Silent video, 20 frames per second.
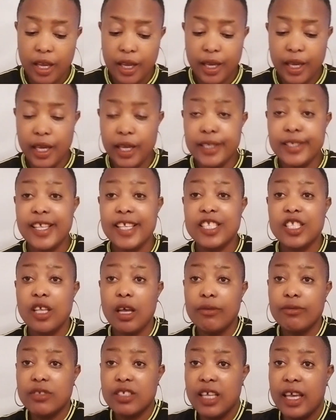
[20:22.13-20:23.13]
He is a
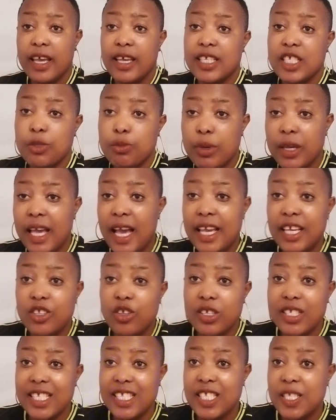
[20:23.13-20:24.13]
soft speaker. He
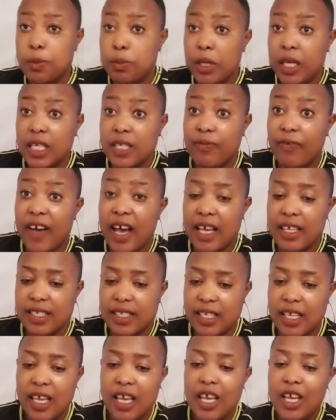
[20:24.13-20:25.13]
doesn't speak
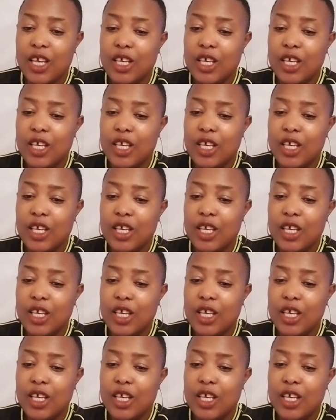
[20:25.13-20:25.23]
fast.